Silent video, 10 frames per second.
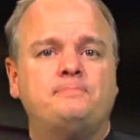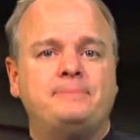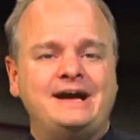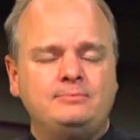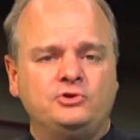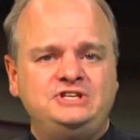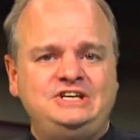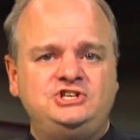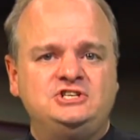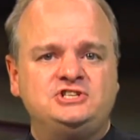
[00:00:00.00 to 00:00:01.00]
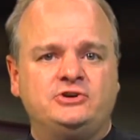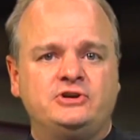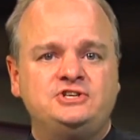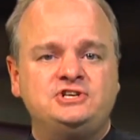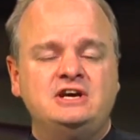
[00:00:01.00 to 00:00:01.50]
Bible teaching
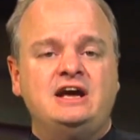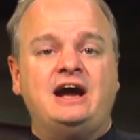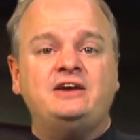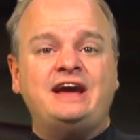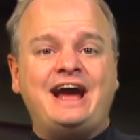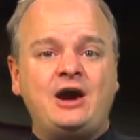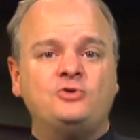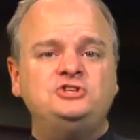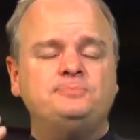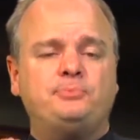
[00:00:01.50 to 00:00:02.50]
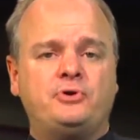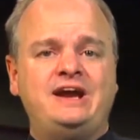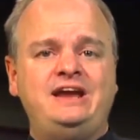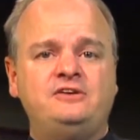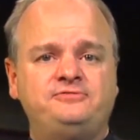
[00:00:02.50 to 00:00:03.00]
series on how to
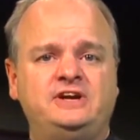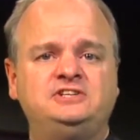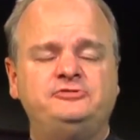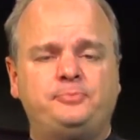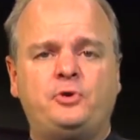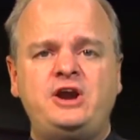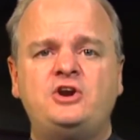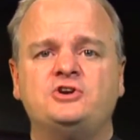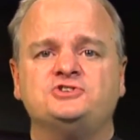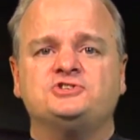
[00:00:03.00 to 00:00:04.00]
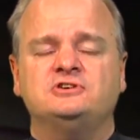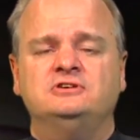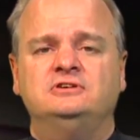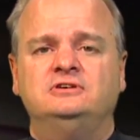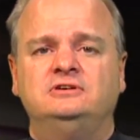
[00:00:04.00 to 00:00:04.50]
pray effective prayers.
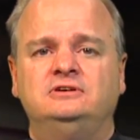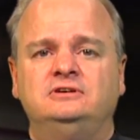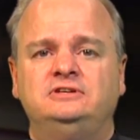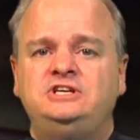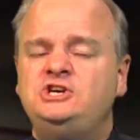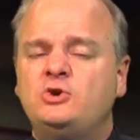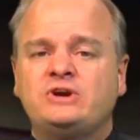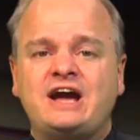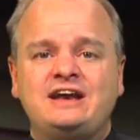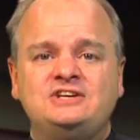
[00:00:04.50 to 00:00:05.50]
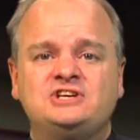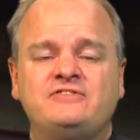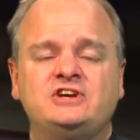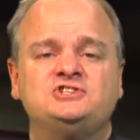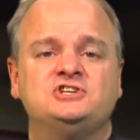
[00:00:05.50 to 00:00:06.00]
Did you know God has
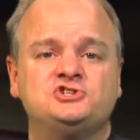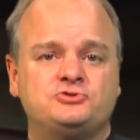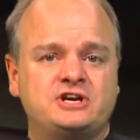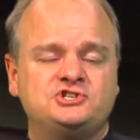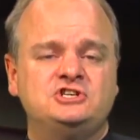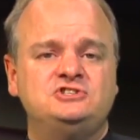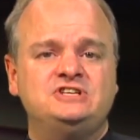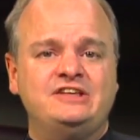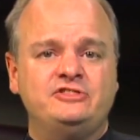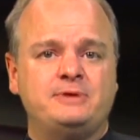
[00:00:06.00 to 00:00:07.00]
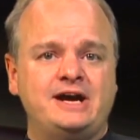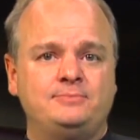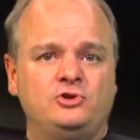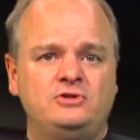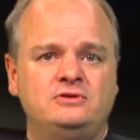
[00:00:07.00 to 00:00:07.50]
given us instructions in the
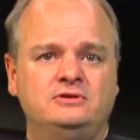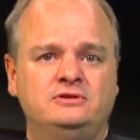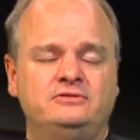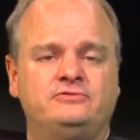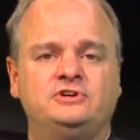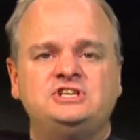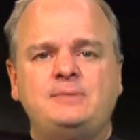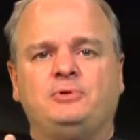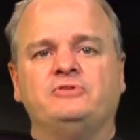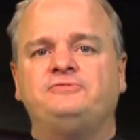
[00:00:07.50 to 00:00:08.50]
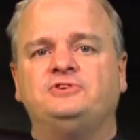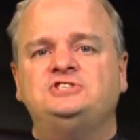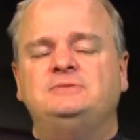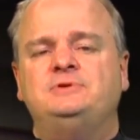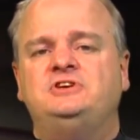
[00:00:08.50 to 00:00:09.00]
Bible? For example, in 1
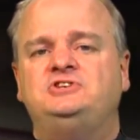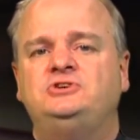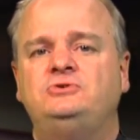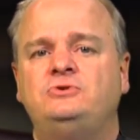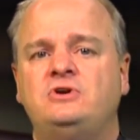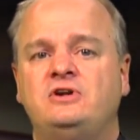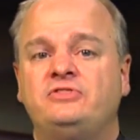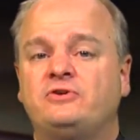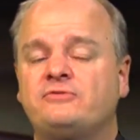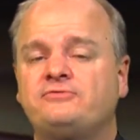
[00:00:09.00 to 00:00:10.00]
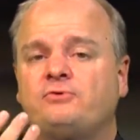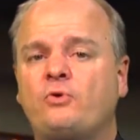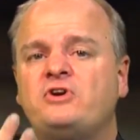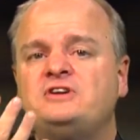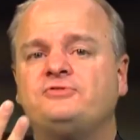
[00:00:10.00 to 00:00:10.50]
Timothy 2, there are
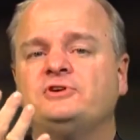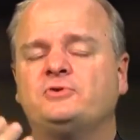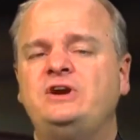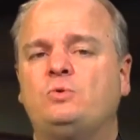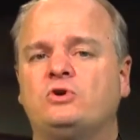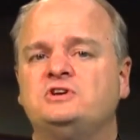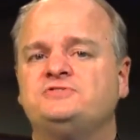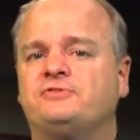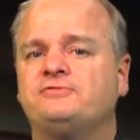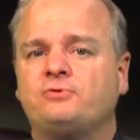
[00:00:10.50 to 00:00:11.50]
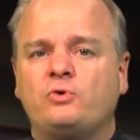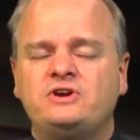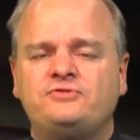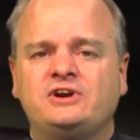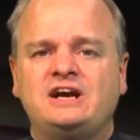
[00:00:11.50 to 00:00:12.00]
four different Greek words for four
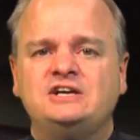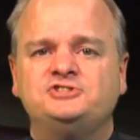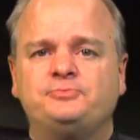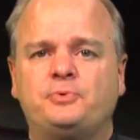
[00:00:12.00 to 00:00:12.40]
different kinds of